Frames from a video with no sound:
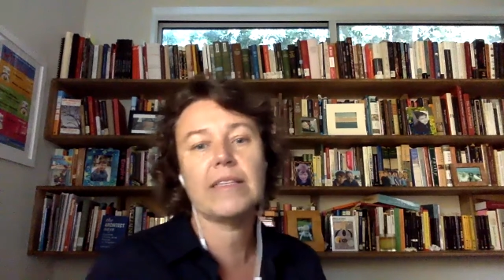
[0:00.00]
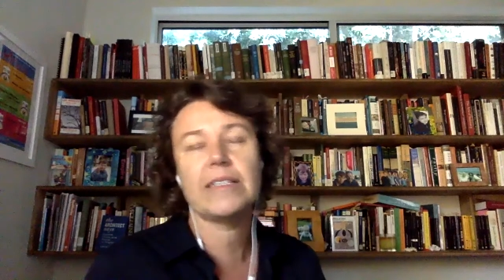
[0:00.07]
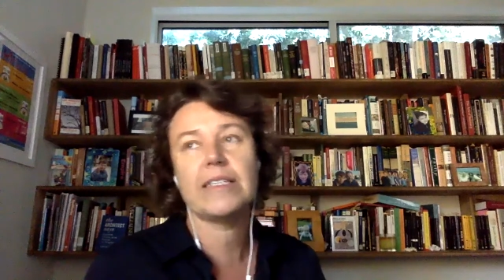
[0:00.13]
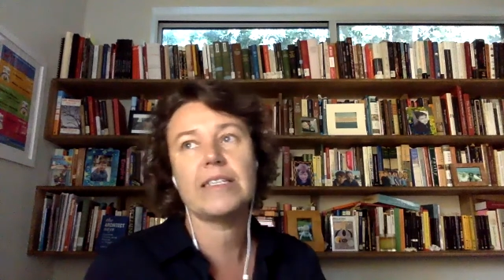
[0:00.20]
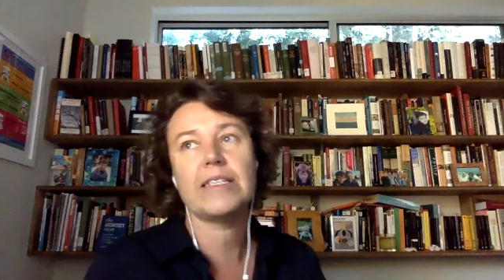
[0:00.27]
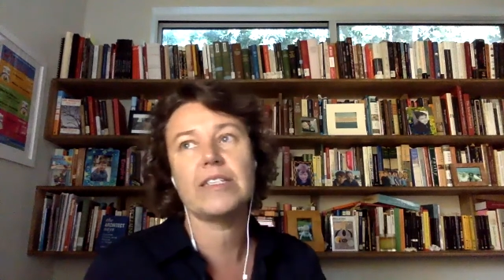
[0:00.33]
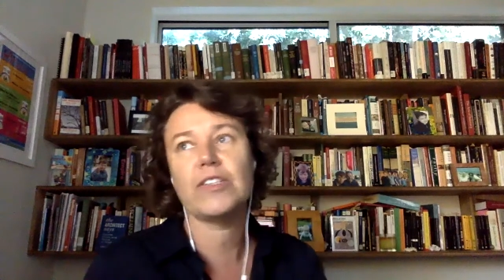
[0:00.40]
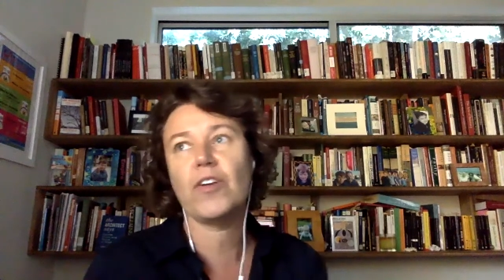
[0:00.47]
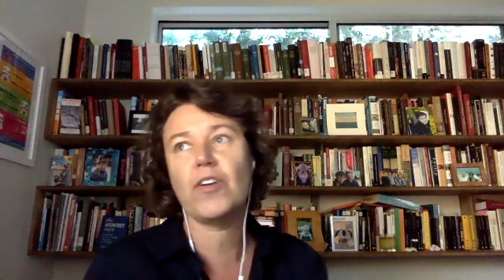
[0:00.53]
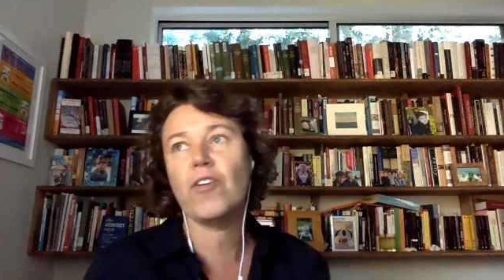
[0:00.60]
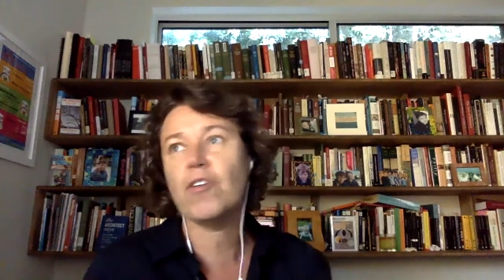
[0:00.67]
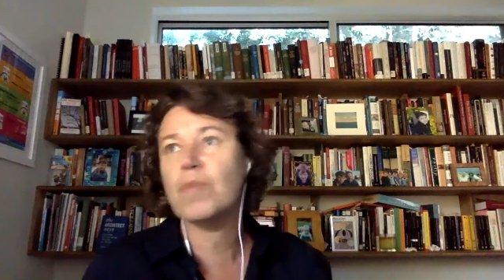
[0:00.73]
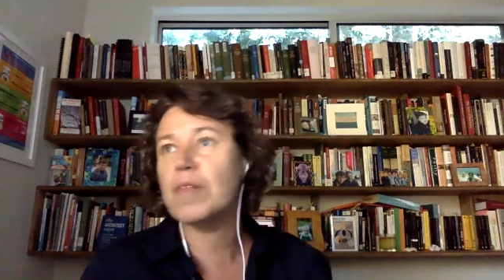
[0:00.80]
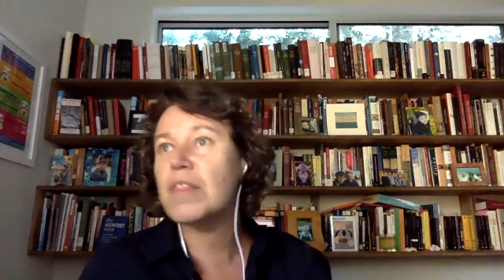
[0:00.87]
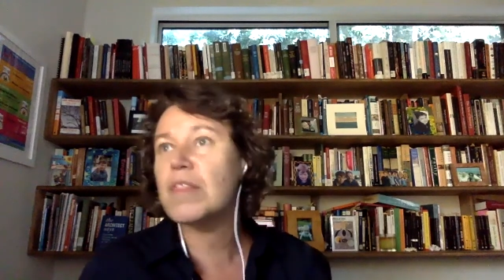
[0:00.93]
This is
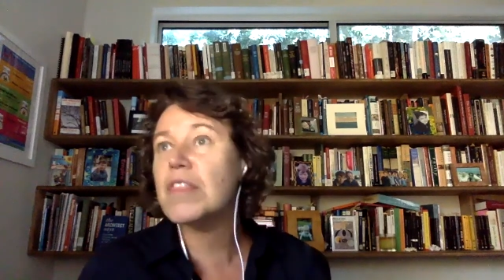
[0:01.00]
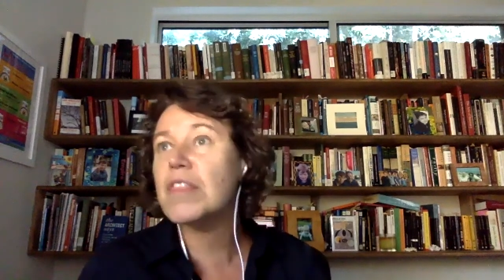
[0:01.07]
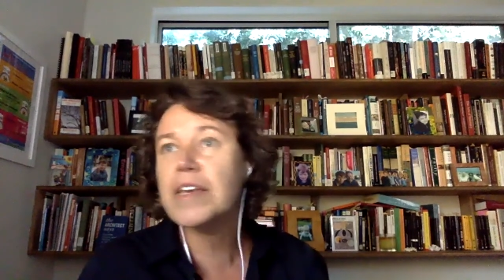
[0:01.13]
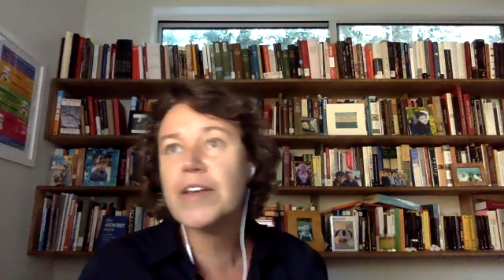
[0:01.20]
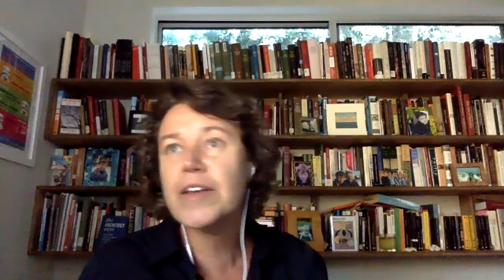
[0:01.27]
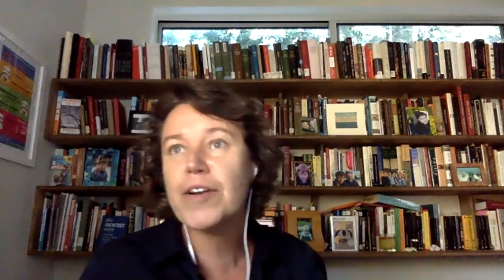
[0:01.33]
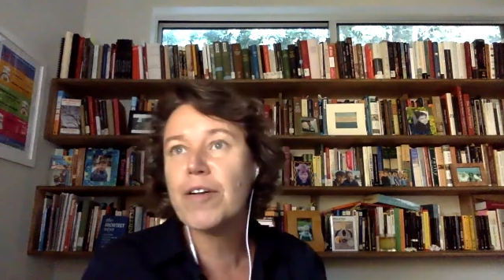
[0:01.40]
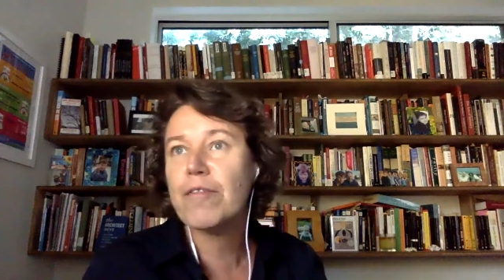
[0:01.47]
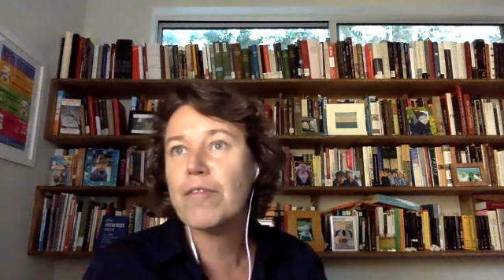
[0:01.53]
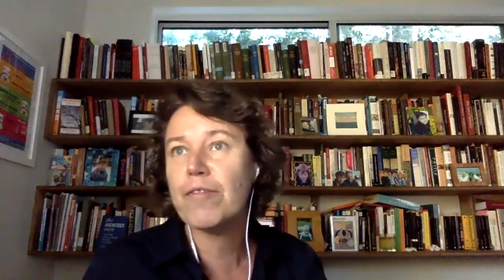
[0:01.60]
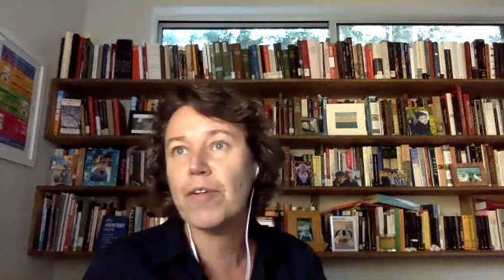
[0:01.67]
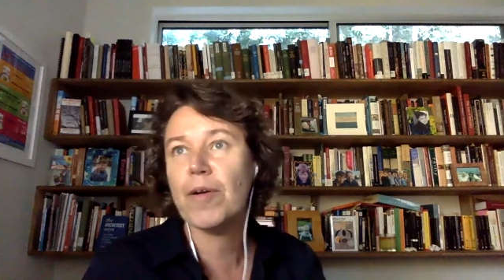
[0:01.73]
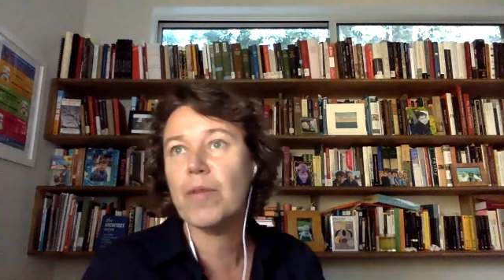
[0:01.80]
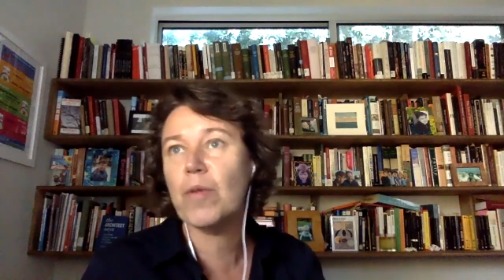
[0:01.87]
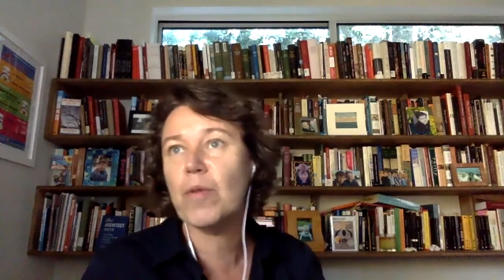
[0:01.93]
urban theater
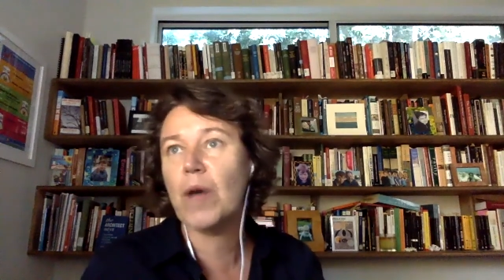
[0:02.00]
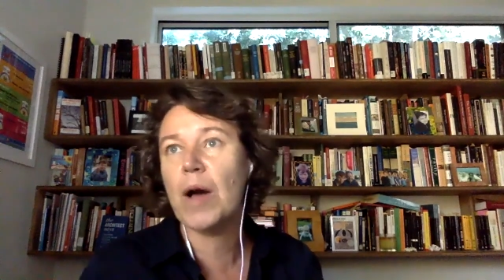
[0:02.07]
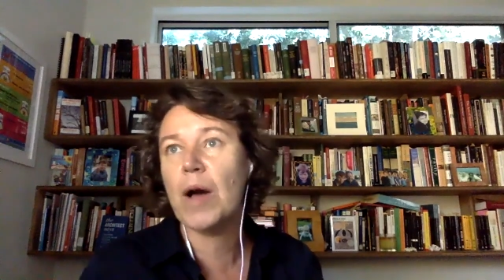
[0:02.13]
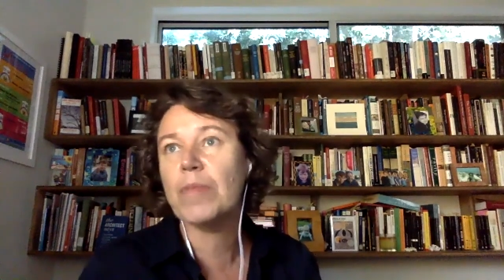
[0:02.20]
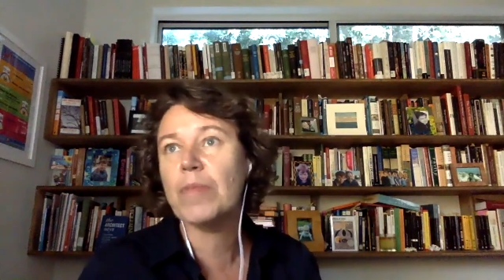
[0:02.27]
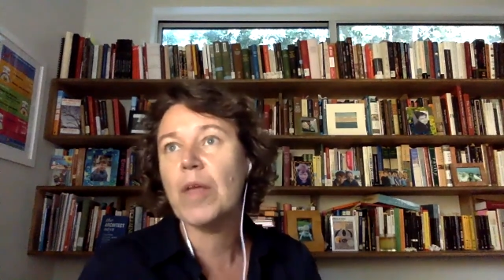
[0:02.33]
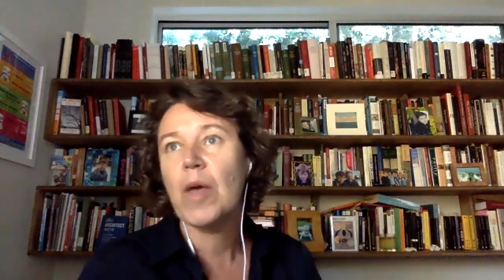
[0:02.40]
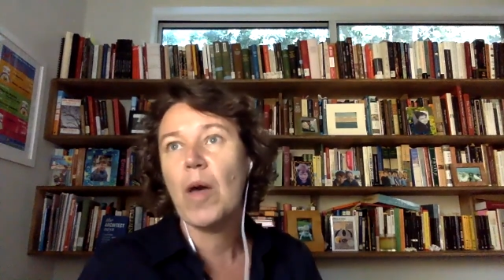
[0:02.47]
for a, a,